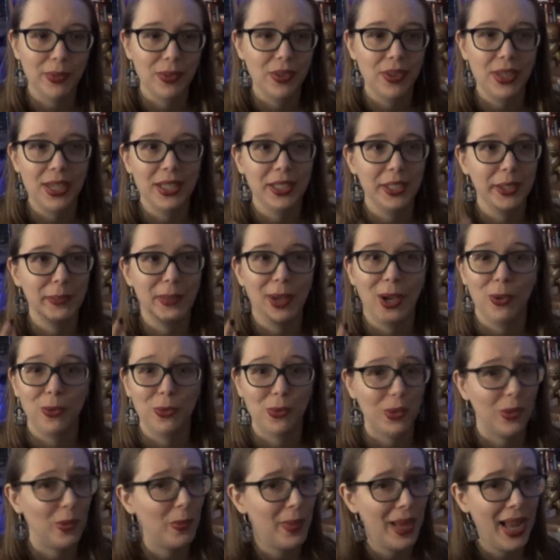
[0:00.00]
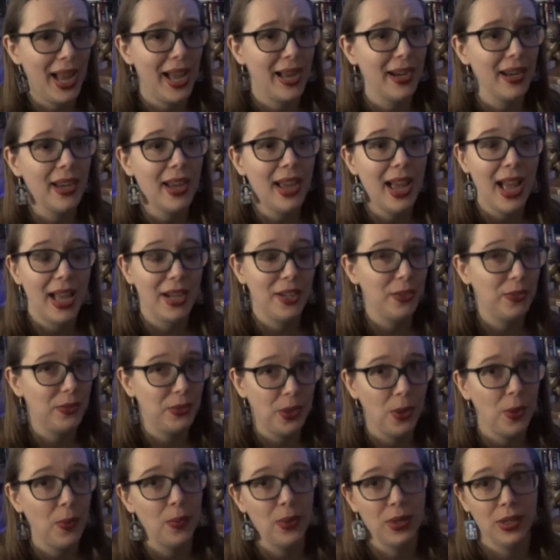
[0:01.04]
where things smell real bad and you
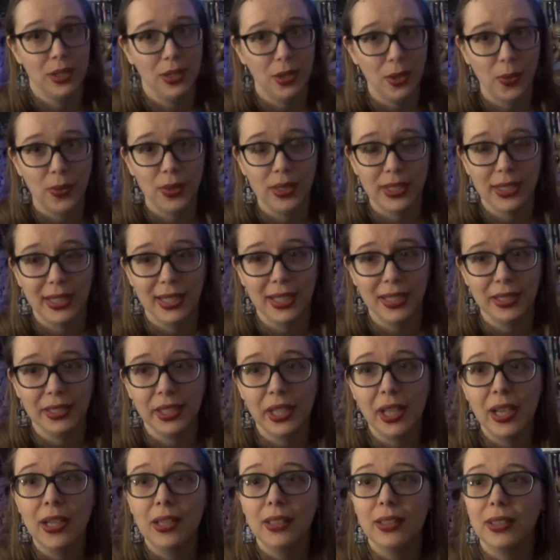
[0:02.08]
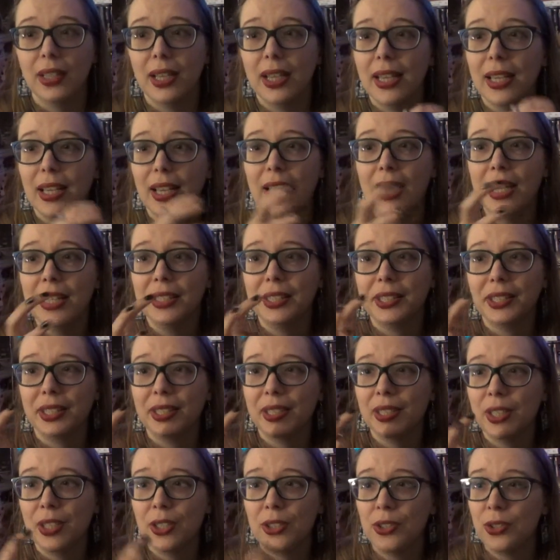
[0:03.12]
don't want to know what it is. Like,
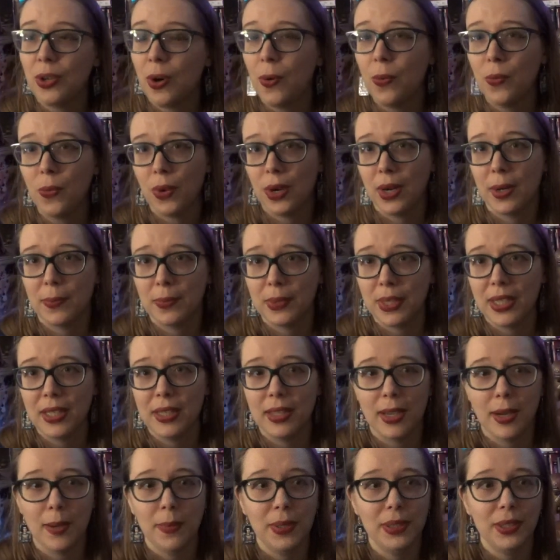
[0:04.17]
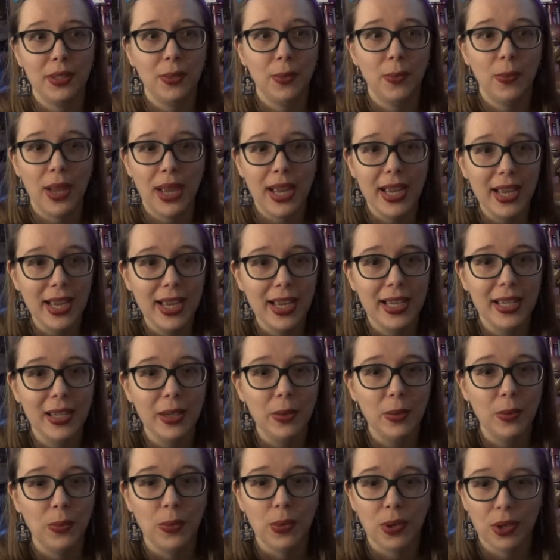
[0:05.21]
you don't want to be there, but the way
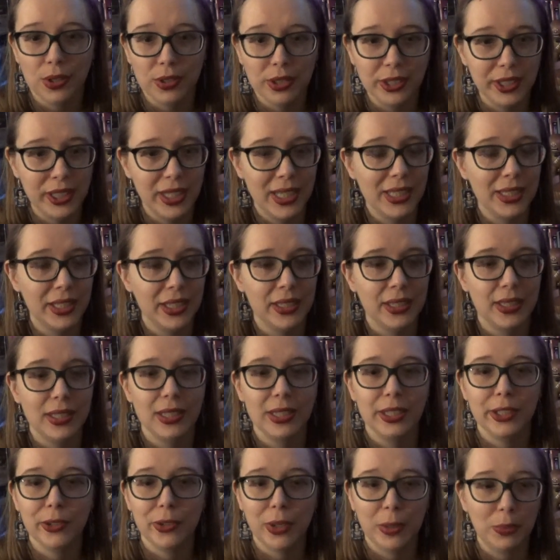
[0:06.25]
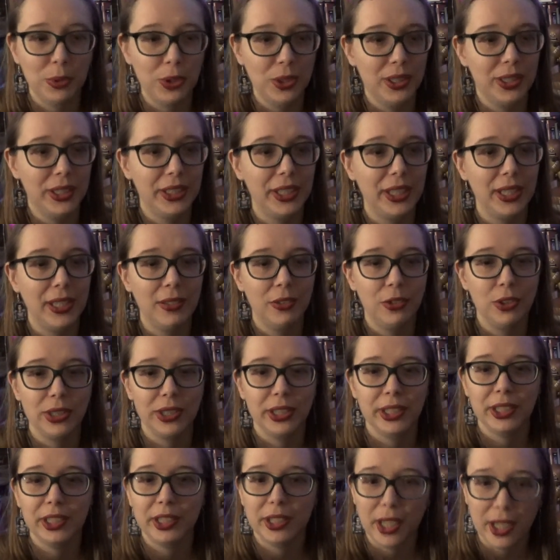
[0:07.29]
he words things and the descriptions
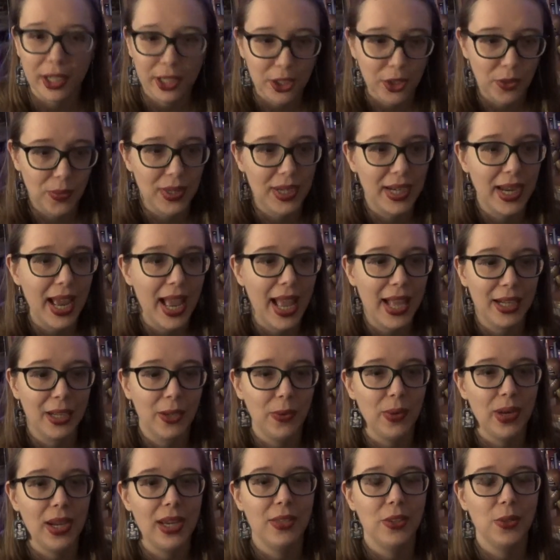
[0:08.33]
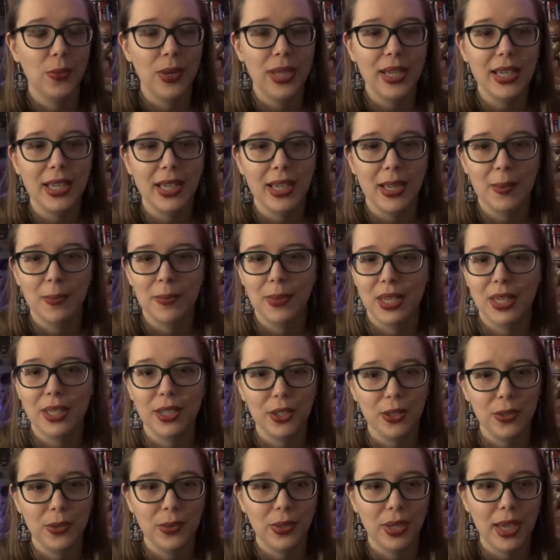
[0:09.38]
just suck you in anyway. The way he can
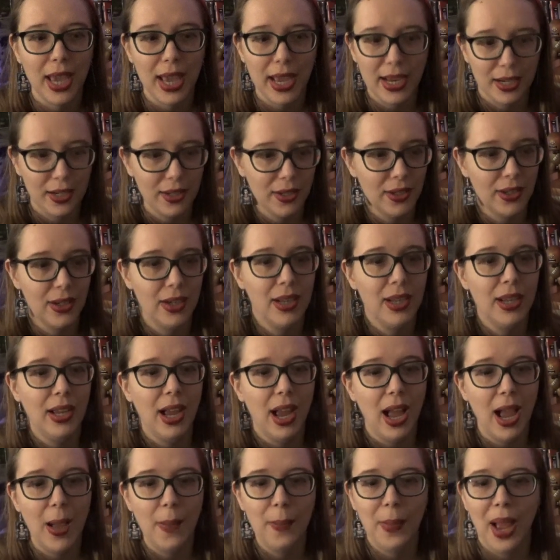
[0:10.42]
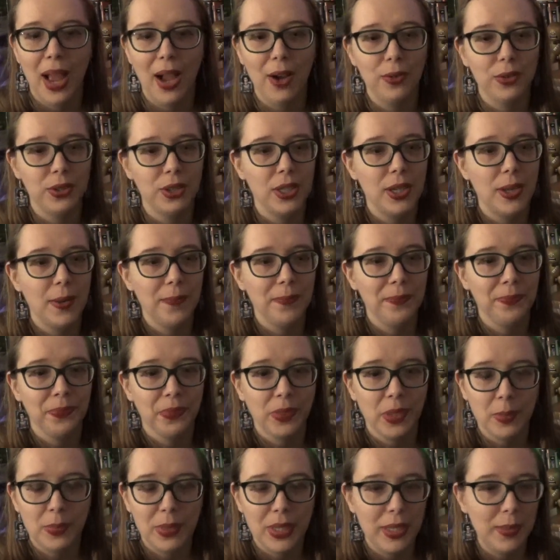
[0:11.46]
make you care about
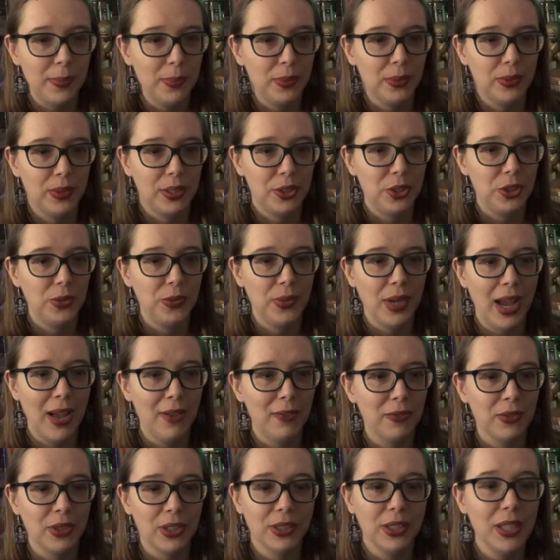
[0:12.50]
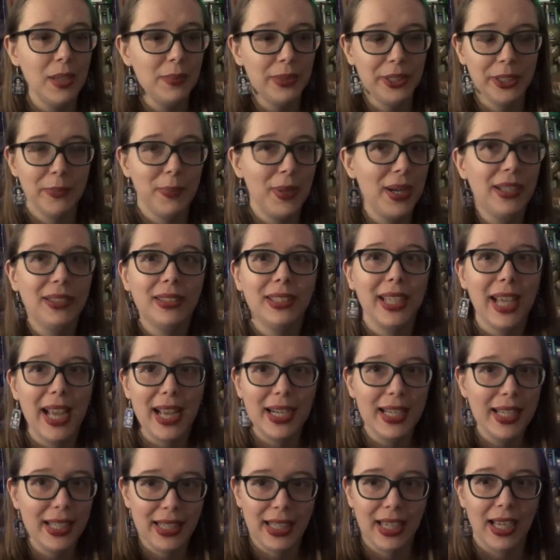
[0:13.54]
people that you have glimpsed barely
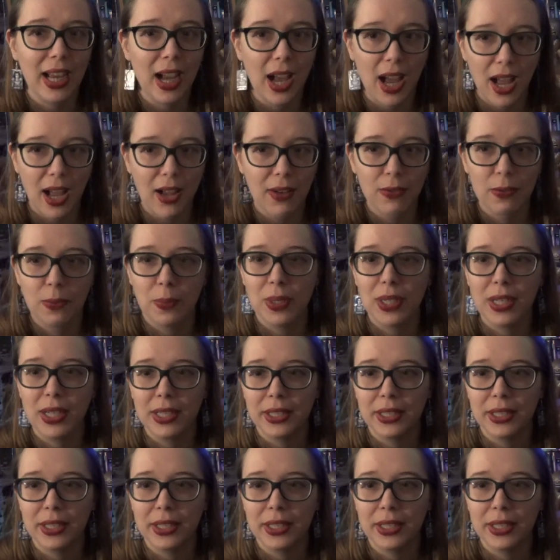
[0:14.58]
anything of, but